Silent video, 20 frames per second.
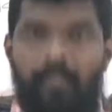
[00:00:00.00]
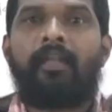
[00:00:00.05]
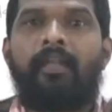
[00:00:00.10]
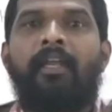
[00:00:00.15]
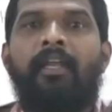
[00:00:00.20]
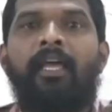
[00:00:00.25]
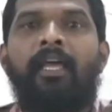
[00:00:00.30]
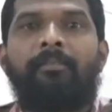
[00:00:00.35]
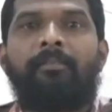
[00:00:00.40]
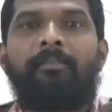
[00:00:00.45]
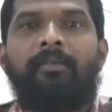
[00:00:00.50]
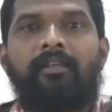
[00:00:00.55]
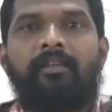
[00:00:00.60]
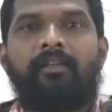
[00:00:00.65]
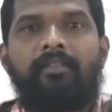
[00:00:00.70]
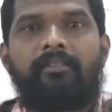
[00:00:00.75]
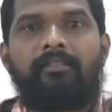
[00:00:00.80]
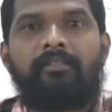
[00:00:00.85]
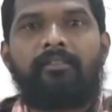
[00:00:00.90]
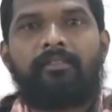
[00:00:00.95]
labor,
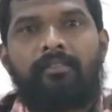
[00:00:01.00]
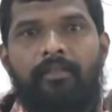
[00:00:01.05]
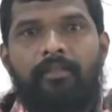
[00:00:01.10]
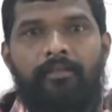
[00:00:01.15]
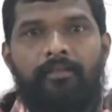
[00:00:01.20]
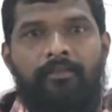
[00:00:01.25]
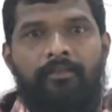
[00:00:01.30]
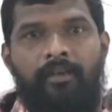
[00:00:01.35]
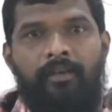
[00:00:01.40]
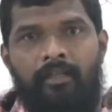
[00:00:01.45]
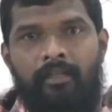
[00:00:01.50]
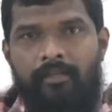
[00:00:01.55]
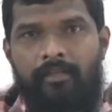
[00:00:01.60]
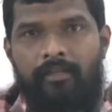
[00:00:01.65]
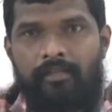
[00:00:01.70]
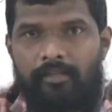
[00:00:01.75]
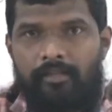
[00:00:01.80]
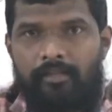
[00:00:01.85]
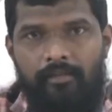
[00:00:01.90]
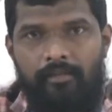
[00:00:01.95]

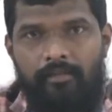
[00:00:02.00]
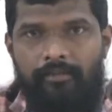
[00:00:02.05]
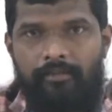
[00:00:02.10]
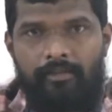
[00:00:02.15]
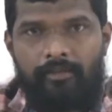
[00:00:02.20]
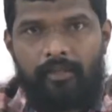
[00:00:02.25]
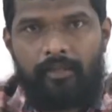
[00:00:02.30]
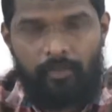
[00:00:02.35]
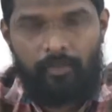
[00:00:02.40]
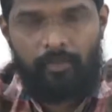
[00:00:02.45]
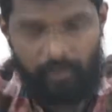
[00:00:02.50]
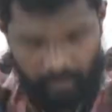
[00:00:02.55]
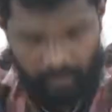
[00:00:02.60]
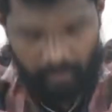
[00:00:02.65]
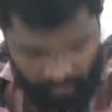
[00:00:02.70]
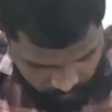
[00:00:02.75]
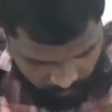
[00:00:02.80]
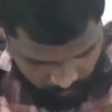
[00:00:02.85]
workers. Without workers